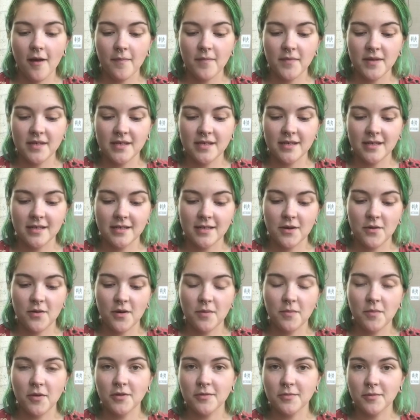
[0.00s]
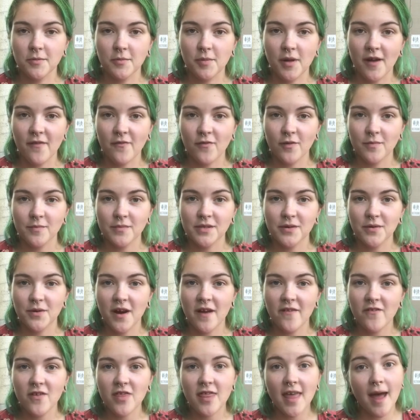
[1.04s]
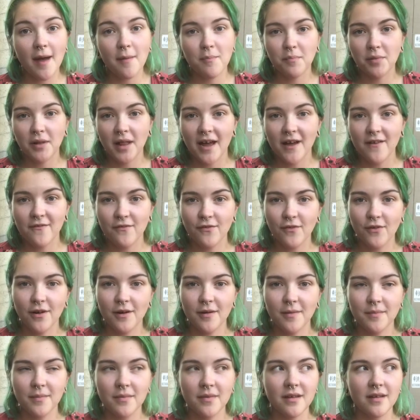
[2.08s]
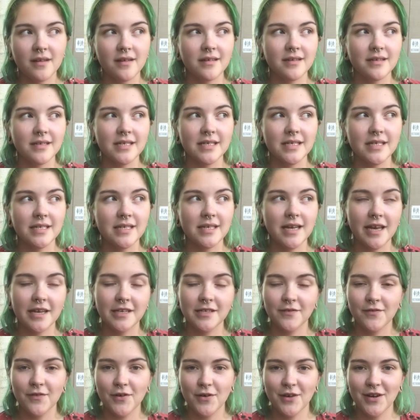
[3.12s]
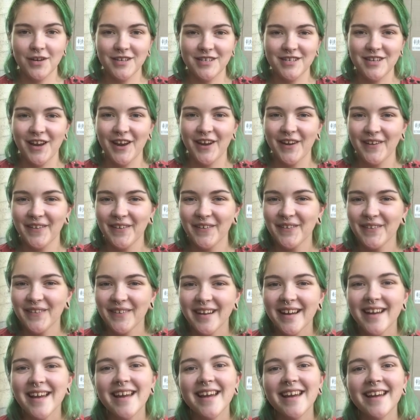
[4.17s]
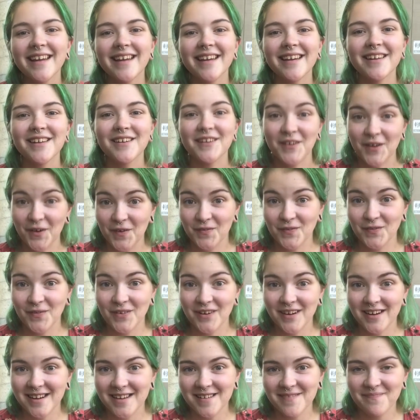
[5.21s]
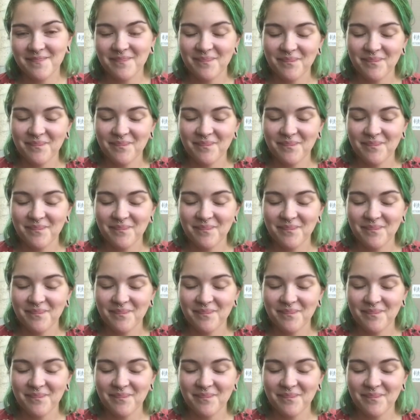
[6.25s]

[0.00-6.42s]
This does go on multiple platforms, so whatever that platform says for you to do, go for it.